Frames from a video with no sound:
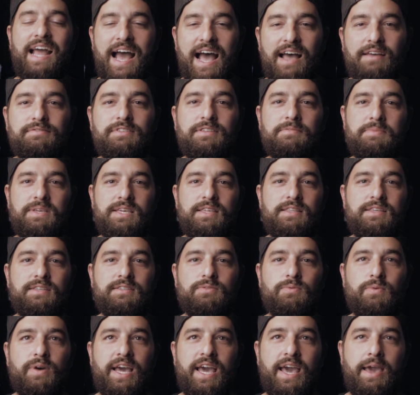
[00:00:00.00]
have to be
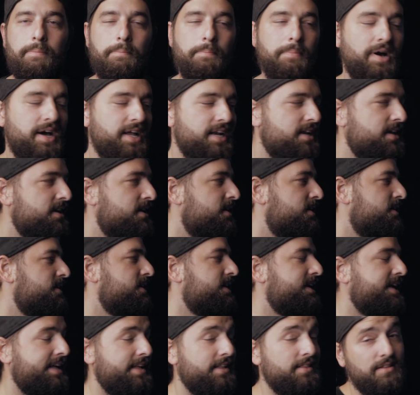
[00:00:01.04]
this way, but
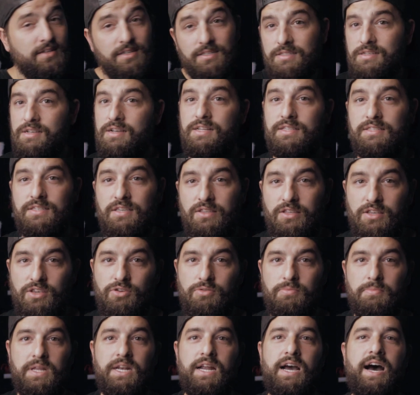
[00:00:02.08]
it looks good to the
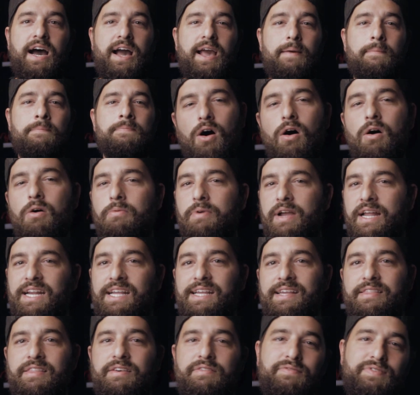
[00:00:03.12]
human eye.
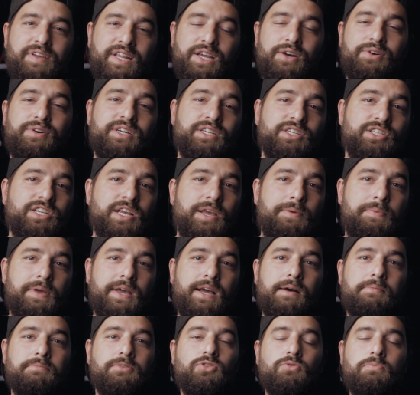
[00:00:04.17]
Already, the video is
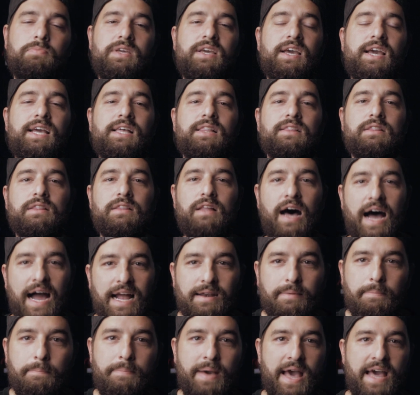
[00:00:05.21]
shaping up to be a
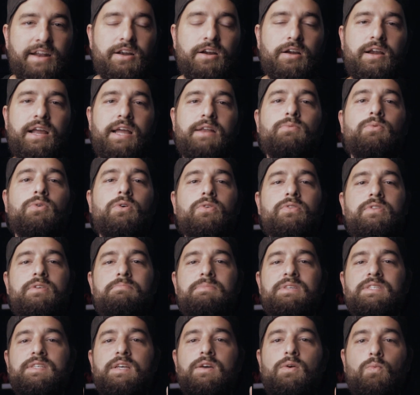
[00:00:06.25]
lot better, and we're only
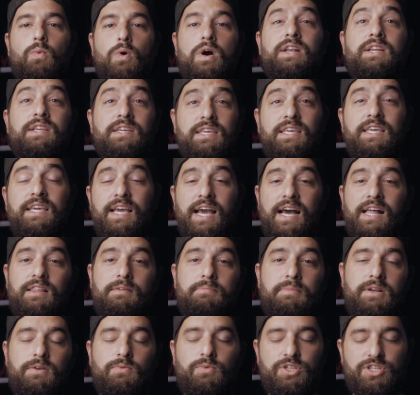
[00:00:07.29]
missing one key
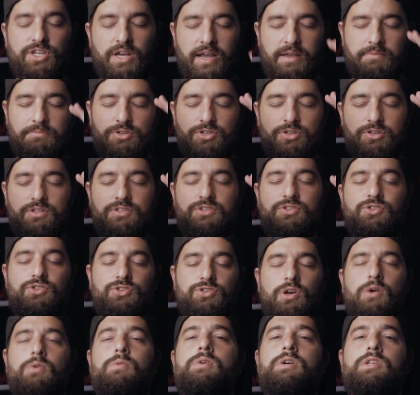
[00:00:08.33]
element which I'm sure is
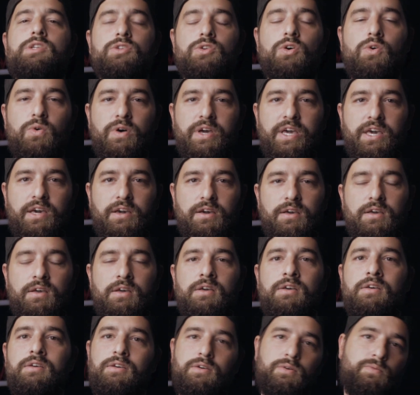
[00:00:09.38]
so annoying
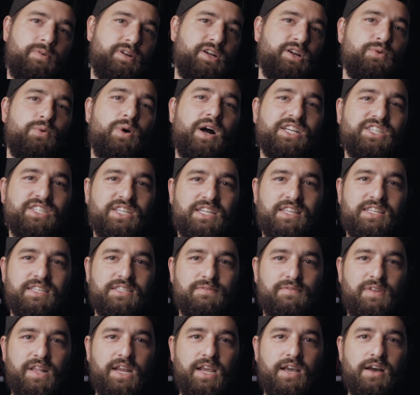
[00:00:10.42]
when you're watching this
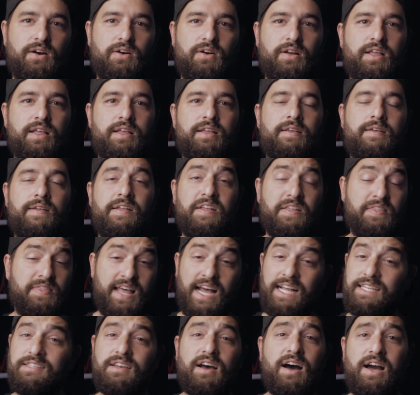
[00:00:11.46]
video, and
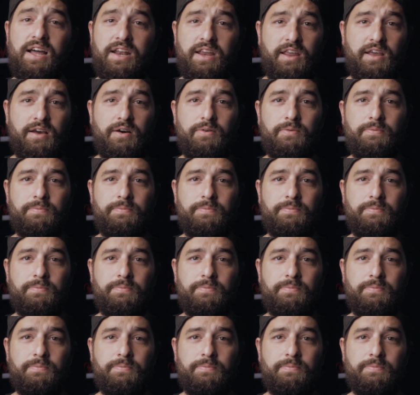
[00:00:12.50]
that's audio.